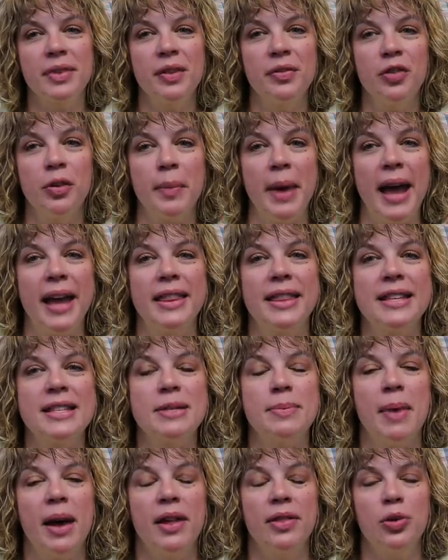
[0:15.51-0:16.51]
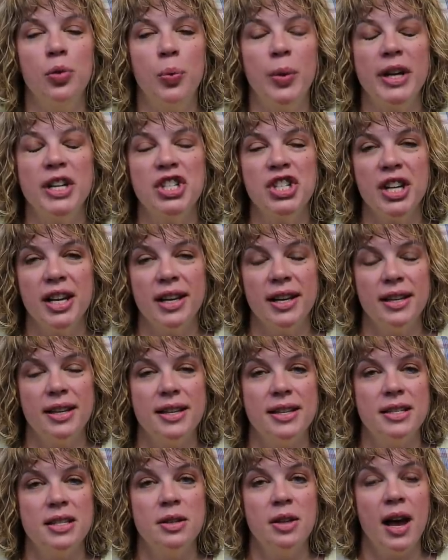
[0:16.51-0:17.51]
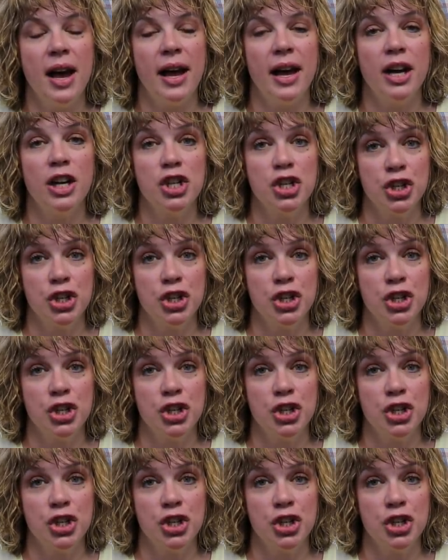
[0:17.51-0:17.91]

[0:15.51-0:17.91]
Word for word: for May this month which is uh,